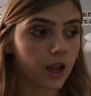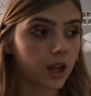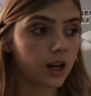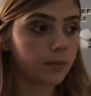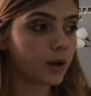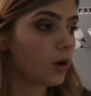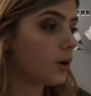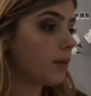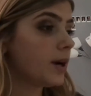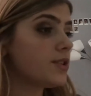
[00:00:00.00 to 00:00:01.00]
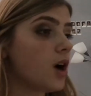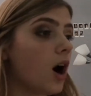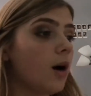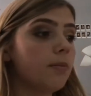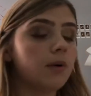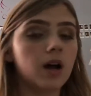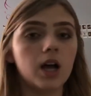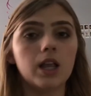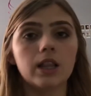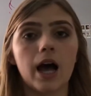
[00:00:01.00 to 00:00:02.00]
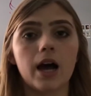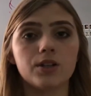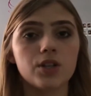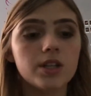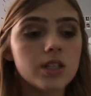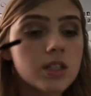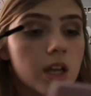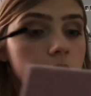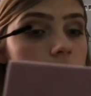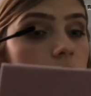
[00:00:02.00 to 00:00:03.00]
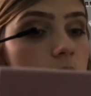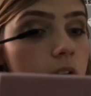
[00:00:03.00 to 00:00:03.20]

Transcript: and I'm coating my top lashes and then